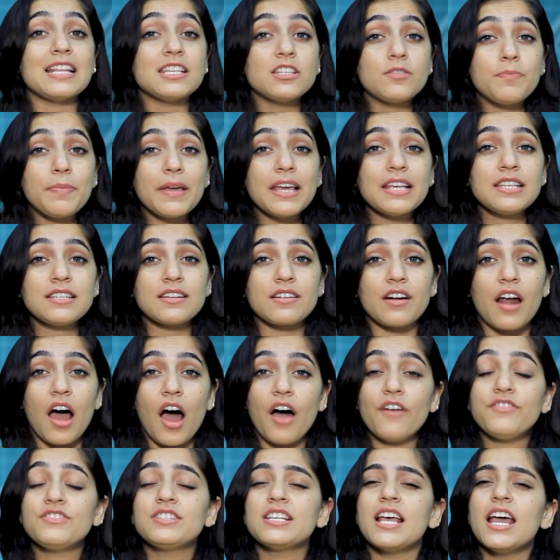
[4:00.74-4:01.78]
and
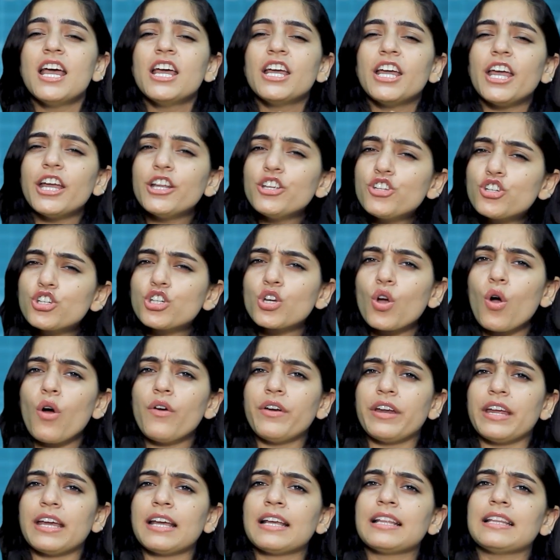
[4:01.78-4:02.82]
spacecrafts,
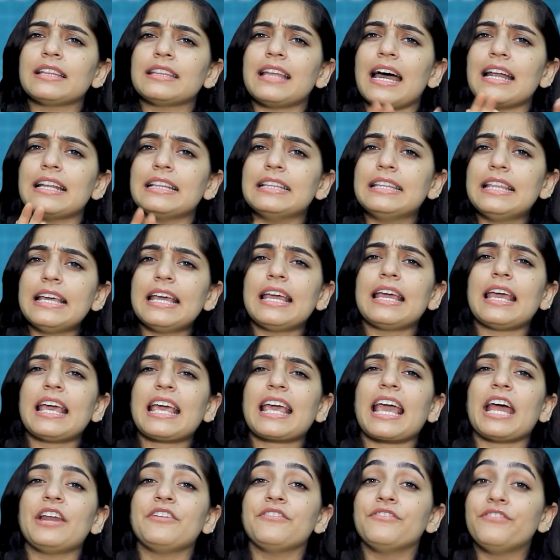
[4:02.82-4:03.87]
ensuring that
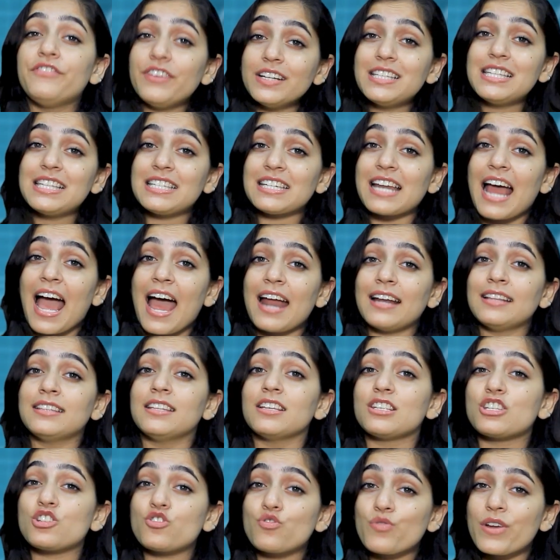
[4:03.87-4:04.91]
they can
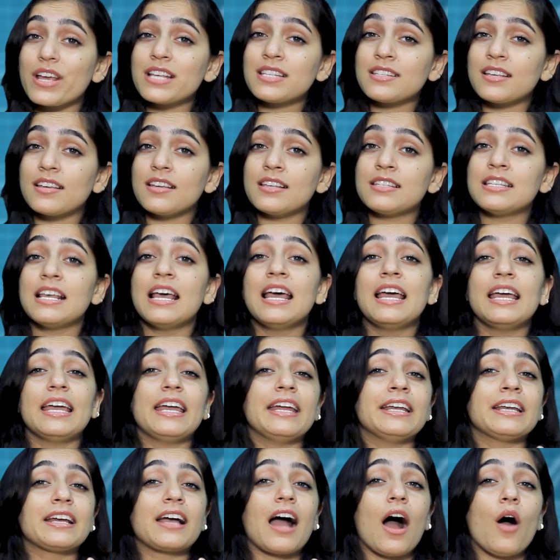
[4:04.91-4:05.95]
withstand the stresses
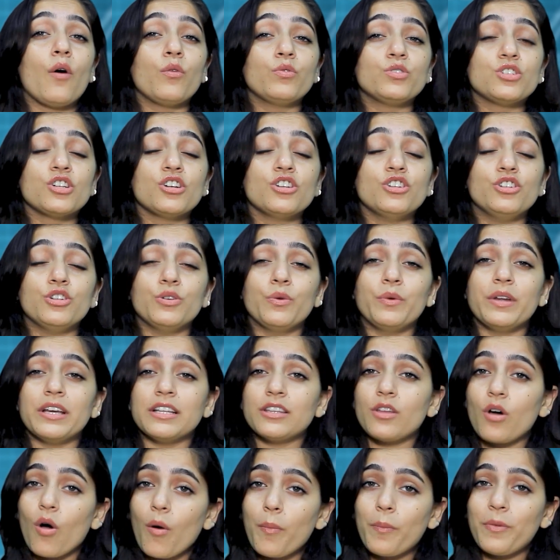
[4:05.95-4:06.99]
encountered
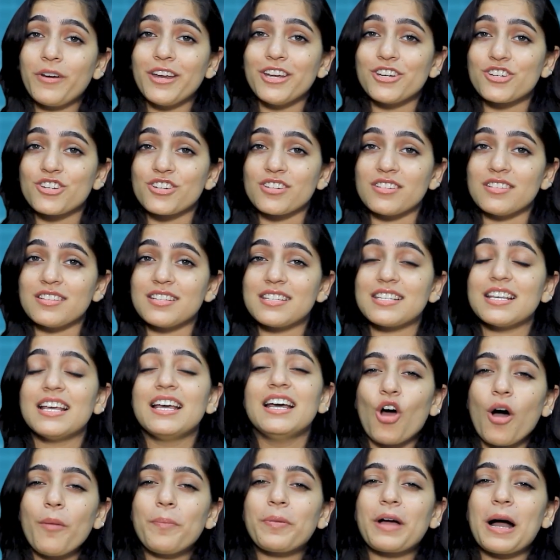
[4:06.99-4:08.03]
during the operations.
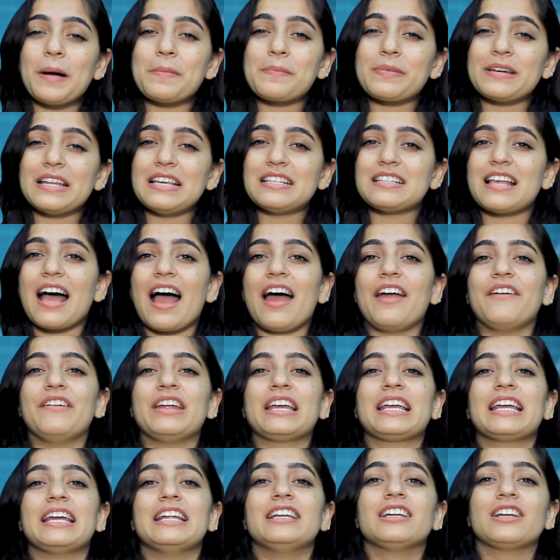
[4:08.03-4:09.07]
Top companies
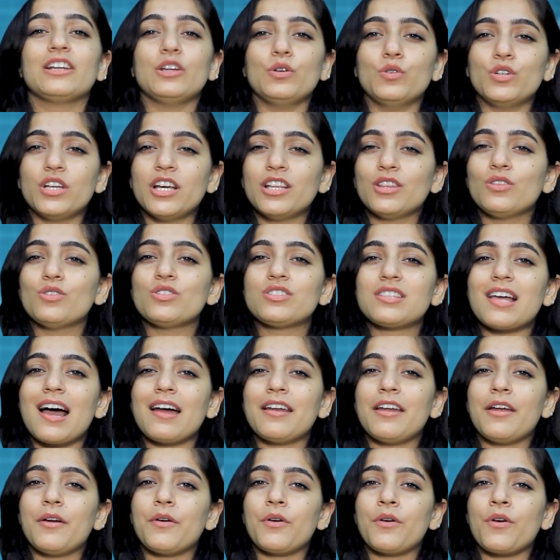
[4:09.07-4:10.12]
hiring include
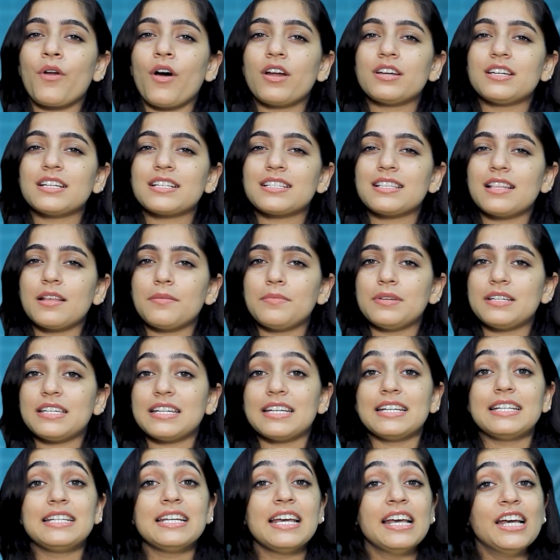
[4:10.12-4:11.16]
Hindustan Aeronautics
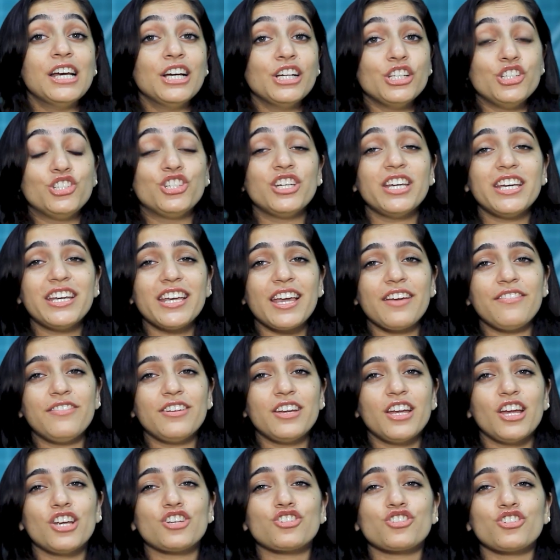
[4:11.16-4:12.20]
Limited, GE
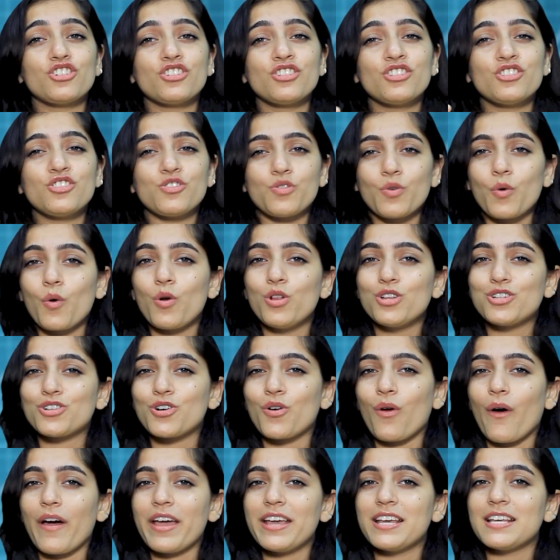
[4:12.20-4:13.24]
Aviations,
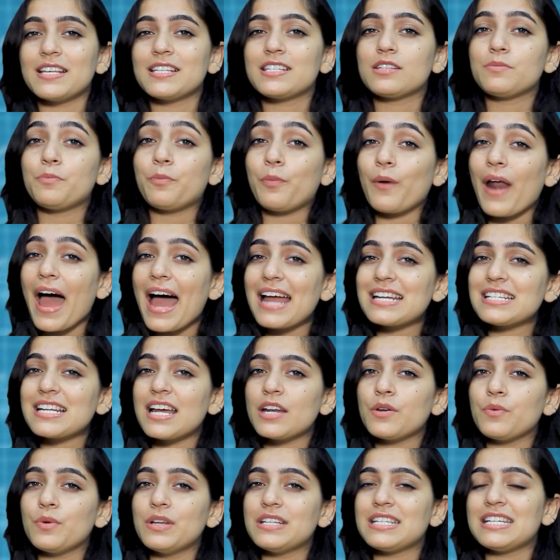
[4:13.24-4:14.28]
Rolls Royce, Pratt &
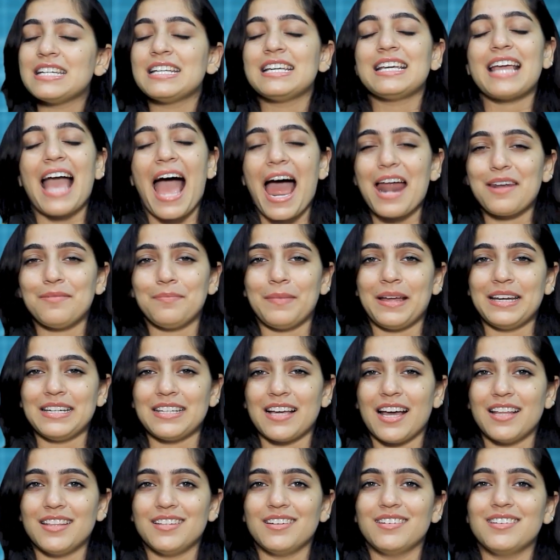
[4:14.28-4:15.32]
Whitney, and
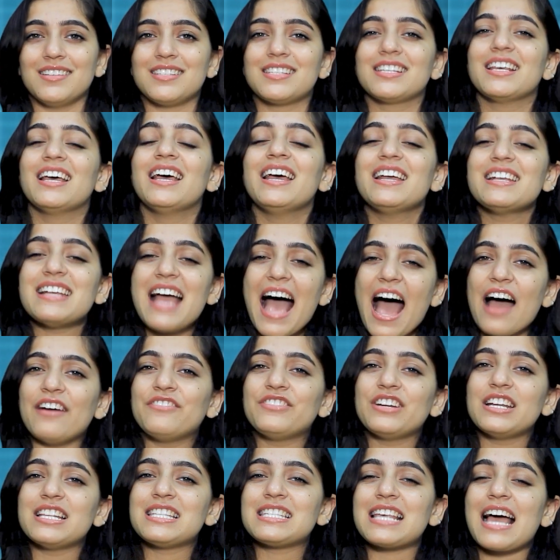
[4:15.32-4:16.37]
many others.
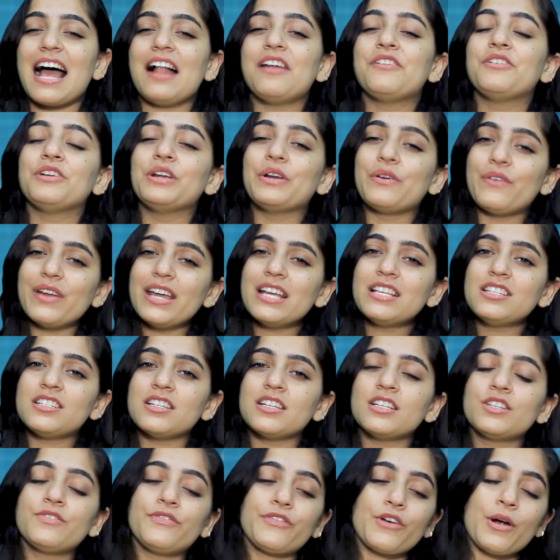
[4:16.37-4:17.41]
Average salary
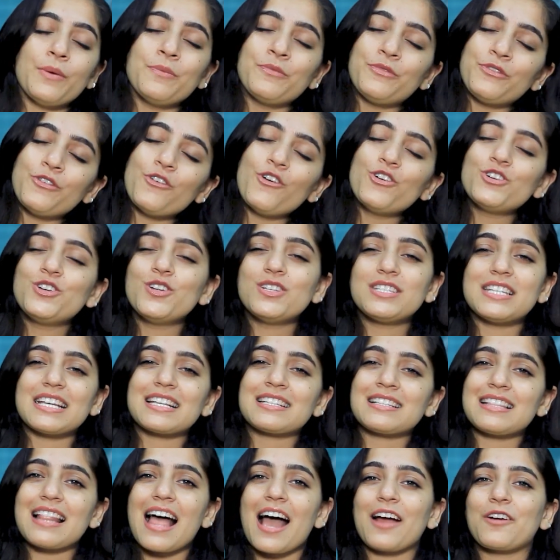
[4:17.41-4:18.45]
ranges from 4 to
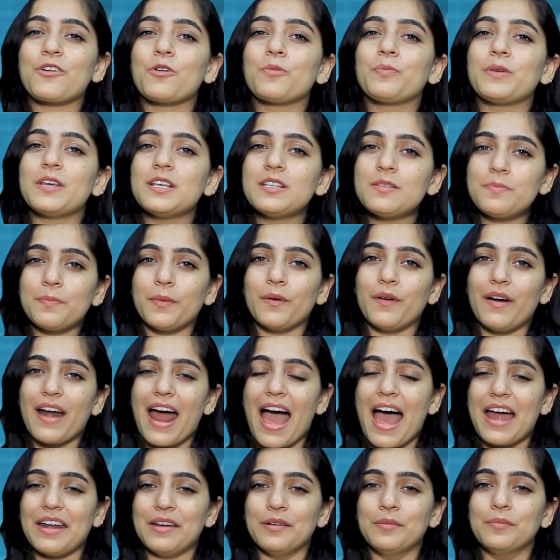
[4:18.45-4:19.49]
6 lakh rupees per
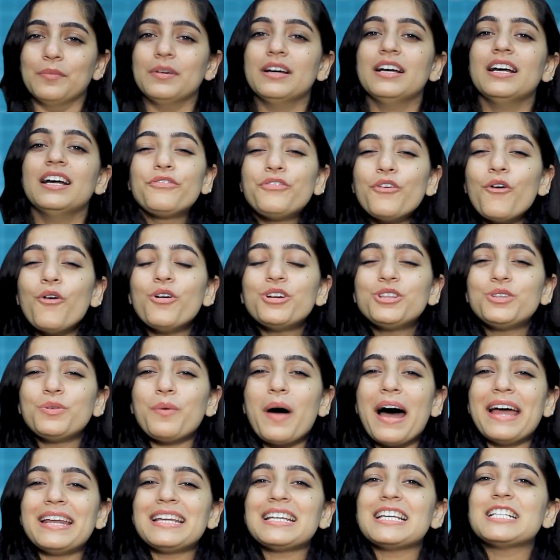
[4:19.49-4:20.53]
annum. Fourth
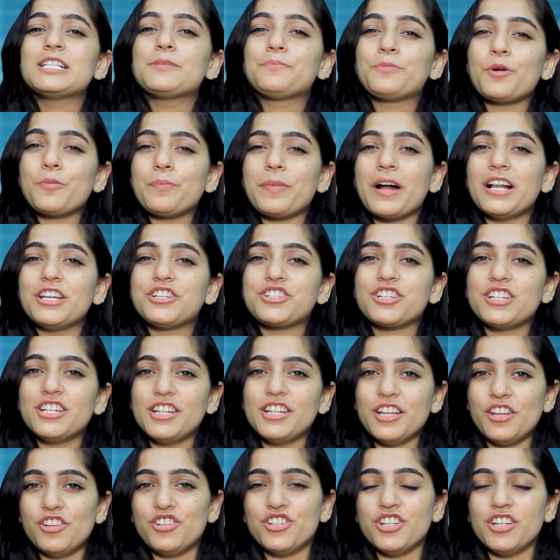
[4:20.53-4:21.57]
one is propulsion
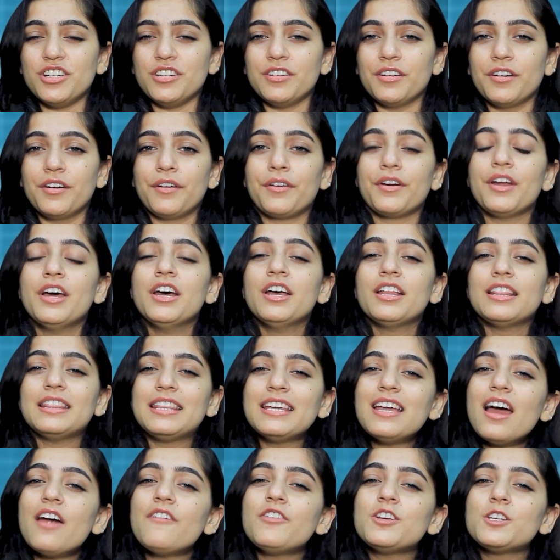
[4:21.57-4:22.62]
engineer.
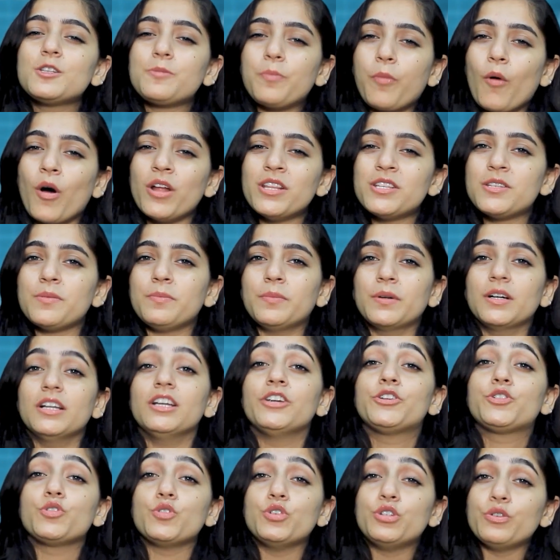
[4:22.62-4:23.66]
They are
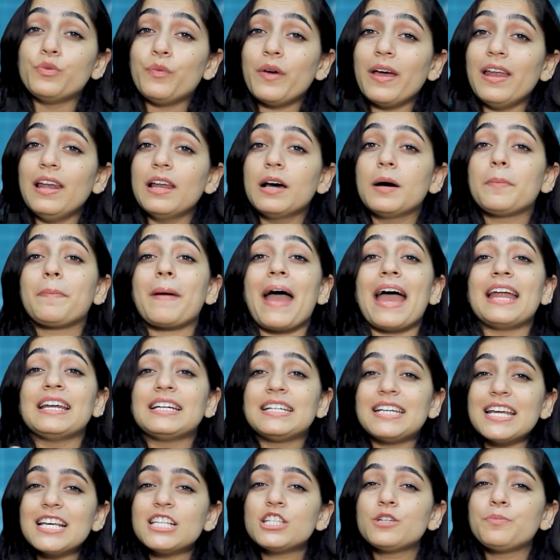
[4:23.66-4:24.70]
responsible to develop
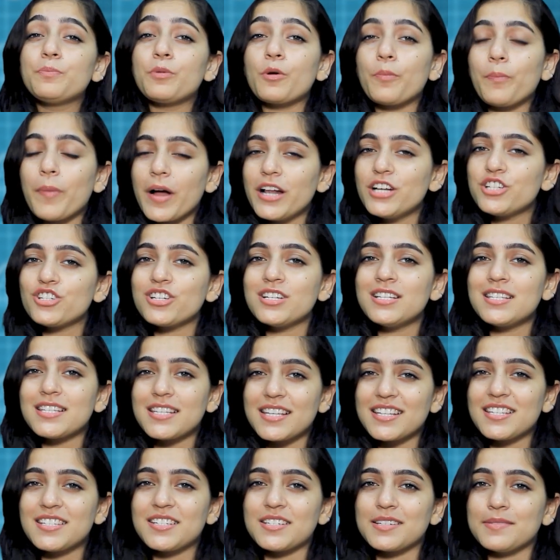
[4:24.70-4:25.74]
and test propulsion
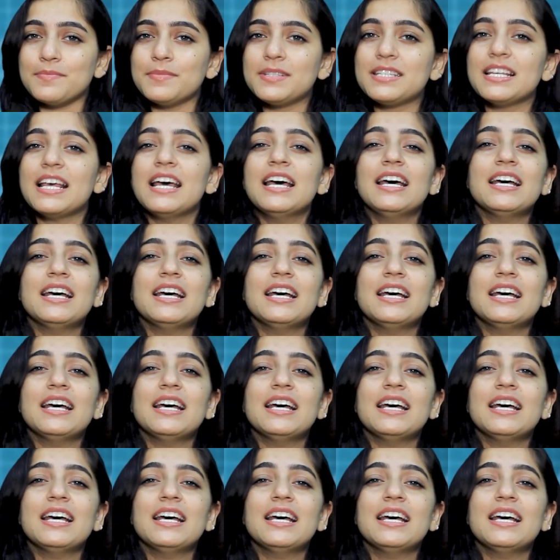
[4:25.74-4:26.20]
systems